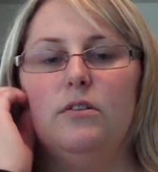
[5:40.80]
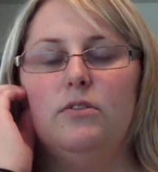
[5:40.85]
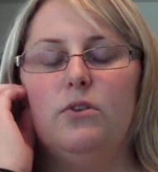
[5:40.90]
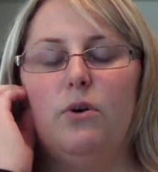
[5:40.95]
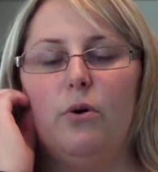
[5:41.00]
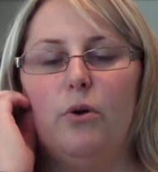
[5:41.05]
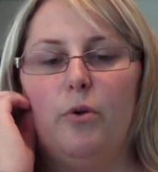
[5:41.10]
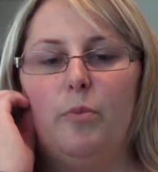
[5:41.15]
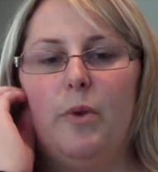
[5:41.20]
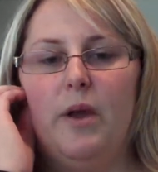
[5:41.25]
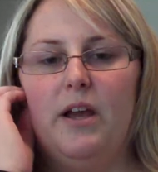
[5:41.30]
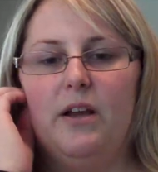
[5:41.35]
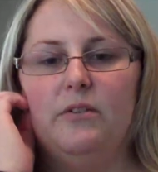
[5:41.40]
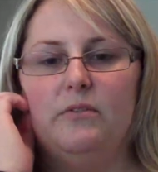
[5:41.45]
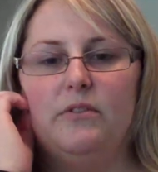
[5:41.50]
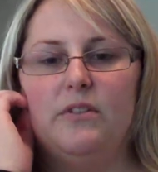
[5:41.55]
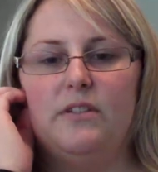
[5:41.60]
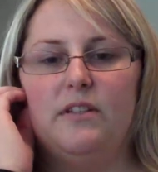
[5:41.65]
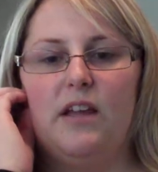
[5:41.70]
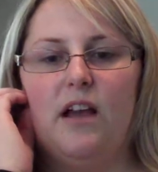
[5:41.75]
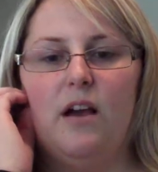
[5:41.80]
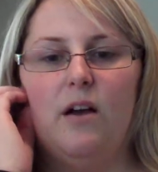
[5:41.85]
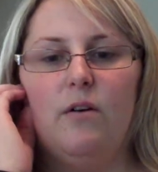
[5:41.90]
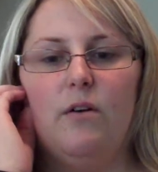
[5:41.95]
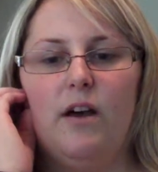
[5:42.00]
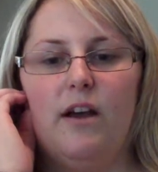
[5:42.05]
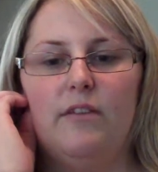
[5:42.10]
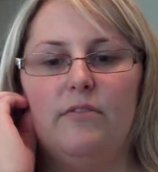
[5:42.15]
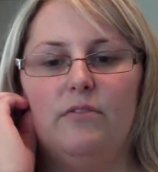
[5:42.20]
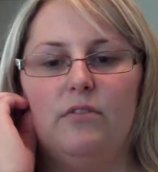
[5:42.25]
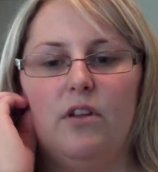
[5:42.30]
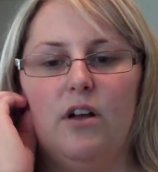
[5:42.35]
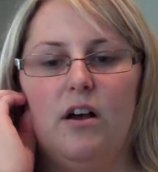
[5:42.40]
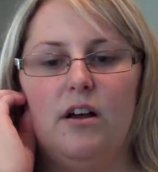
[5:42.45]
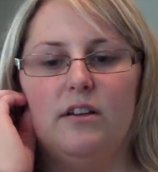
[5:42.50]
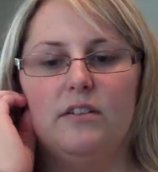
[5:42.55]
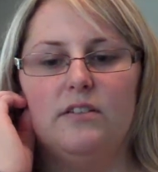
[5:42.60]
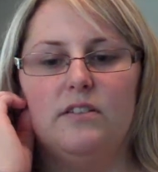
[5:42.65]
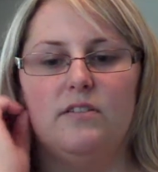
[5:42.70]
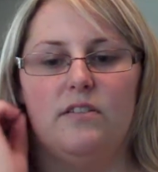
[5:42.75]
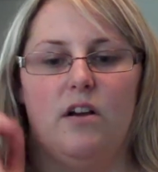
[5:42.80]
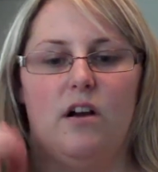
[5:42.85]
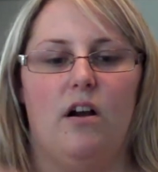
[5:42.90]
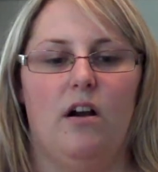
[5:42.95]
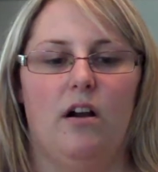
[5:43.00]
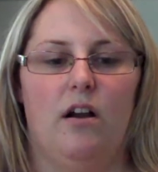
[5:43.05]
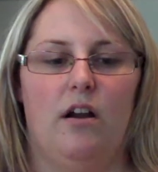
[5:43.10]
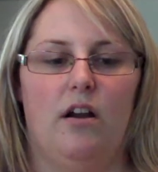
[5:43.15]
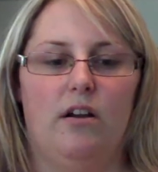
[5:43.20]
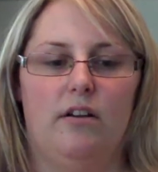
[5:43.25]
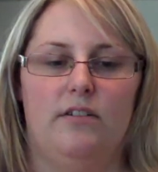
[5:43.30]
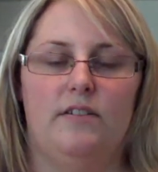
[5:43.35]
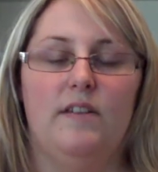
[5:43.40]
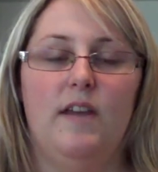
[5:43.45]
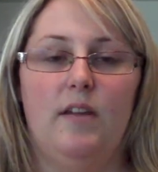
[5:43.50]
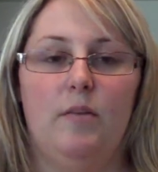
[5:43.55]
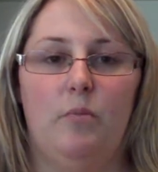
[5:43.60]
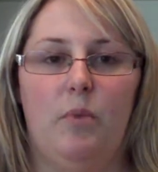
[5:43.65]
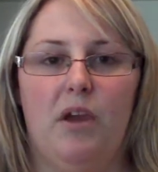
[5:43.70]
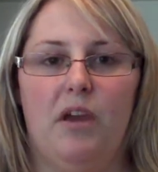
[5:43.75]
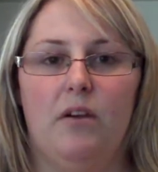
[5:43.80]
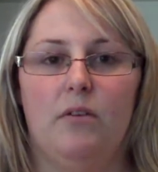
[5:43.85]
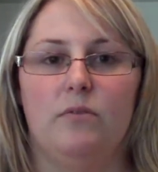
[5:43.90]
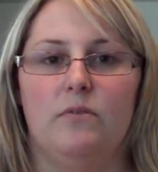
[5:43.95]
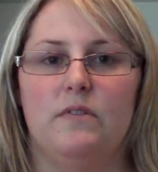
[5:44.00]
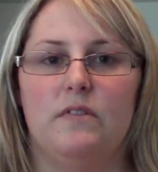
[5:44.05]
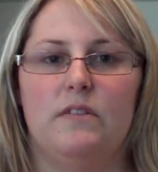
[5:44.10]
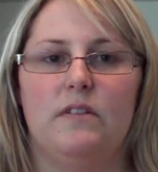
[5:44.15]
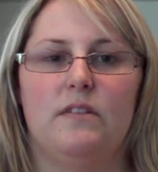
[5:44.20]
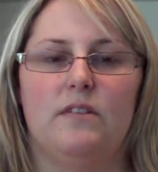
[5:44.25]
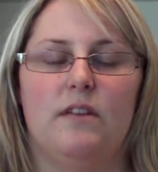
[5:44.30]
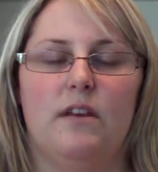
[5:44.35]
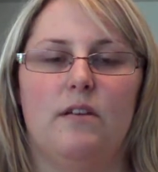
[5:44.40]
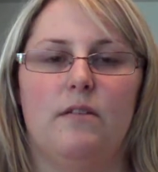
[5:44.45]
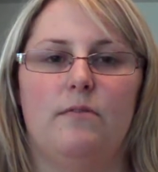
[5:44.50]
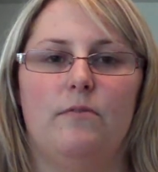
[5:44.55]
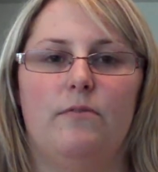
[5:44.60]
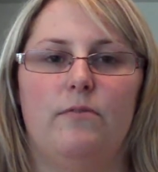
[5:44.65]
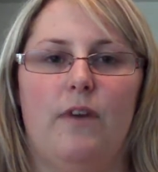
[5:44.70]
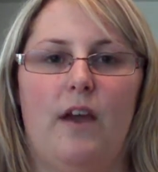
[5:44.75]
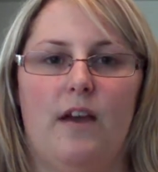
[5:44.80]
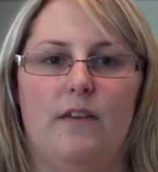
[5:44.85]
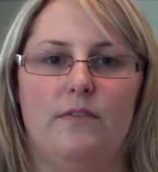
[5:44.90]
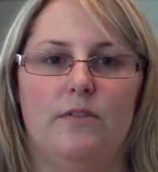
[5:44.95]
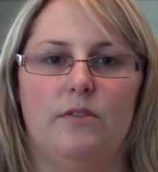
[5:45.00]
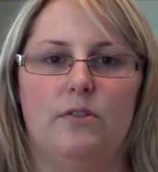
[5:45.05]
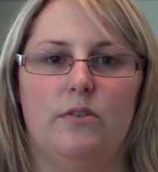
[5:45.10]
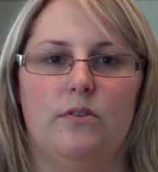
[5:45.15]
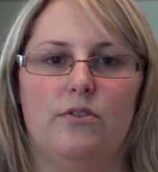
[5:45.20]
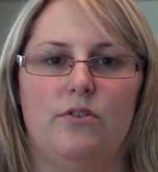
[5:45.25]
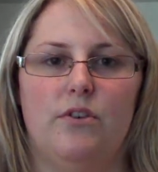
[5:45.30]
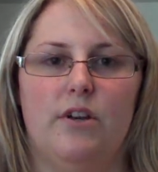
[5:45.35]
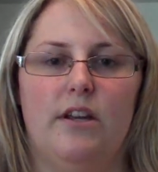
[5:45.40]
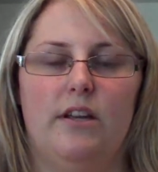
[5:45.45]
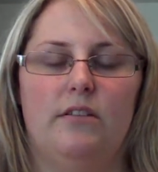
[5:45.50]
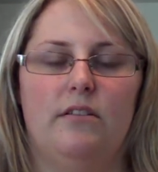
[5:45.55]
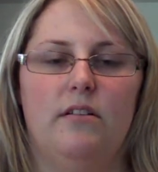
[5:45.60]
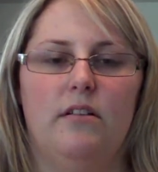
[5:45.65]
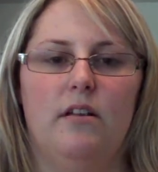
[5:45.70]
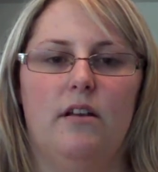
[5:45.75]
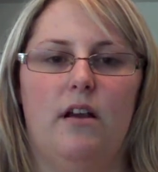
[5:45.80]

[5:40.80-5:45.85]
total pounds now I've lost are 10 pounds since I've had the surgery.